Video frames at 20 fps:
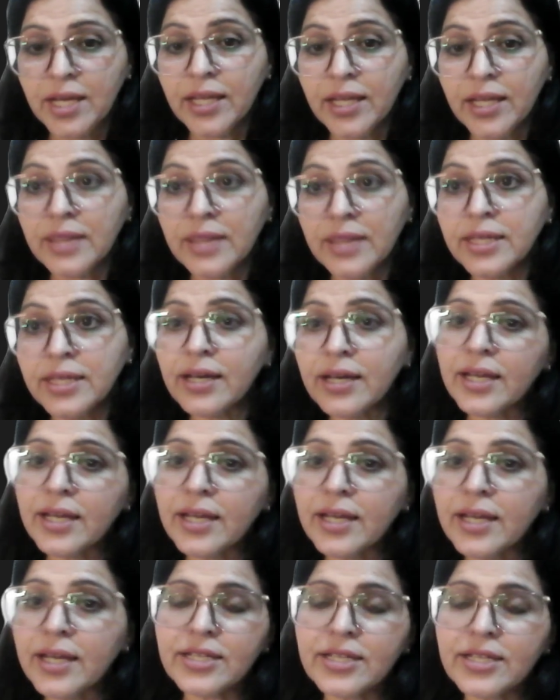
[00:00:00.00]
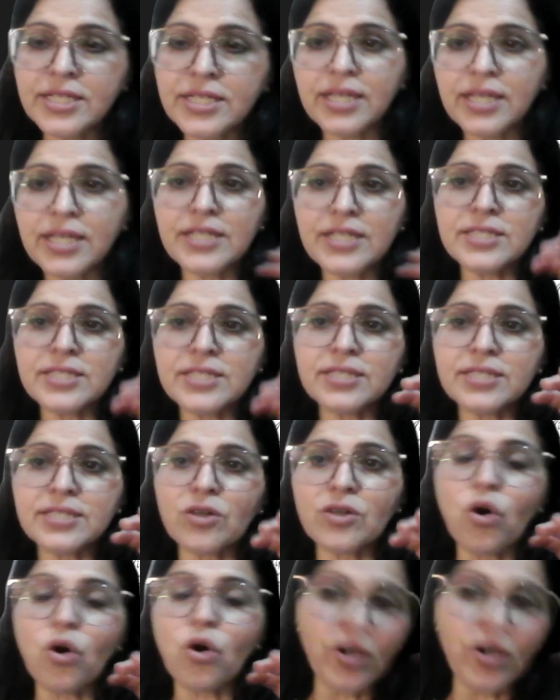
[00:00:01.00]
their energy is
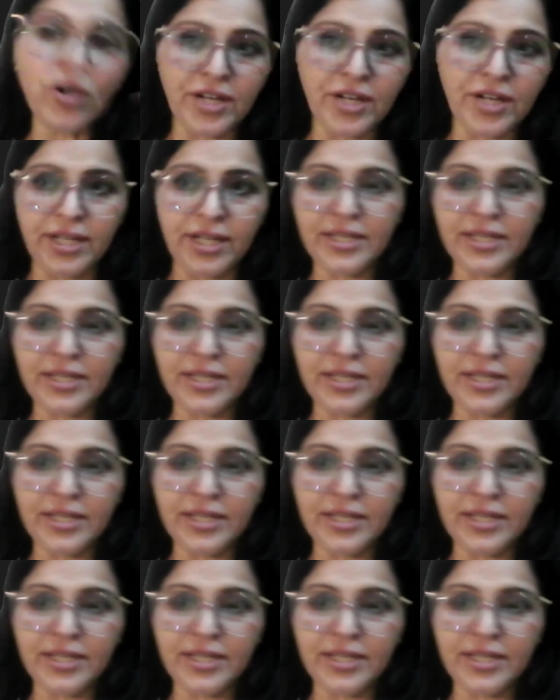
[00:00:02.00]
altering,